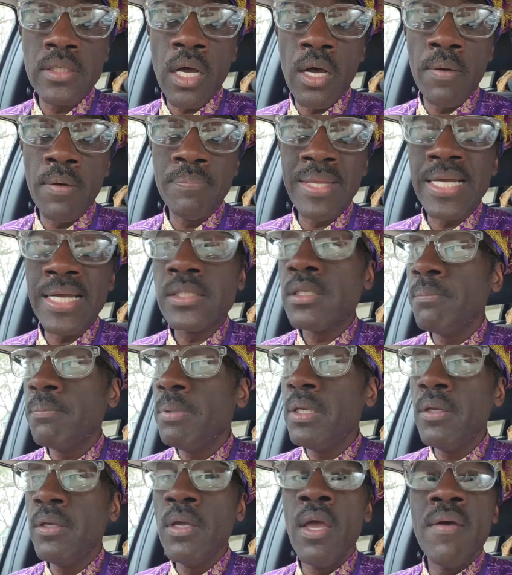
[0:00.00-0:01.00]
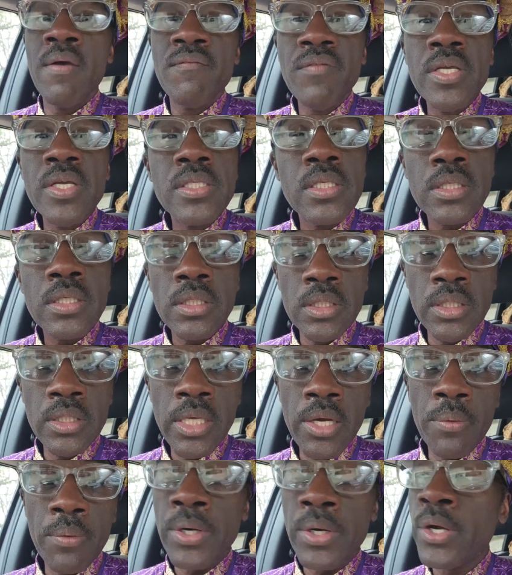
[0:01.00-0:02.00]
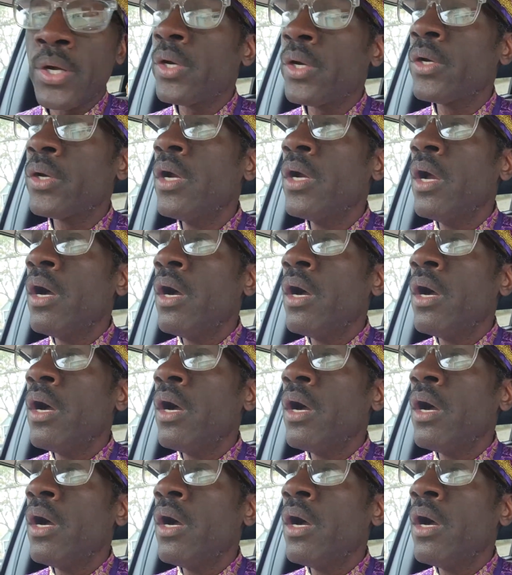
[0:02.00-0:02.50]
not to be physically there with her,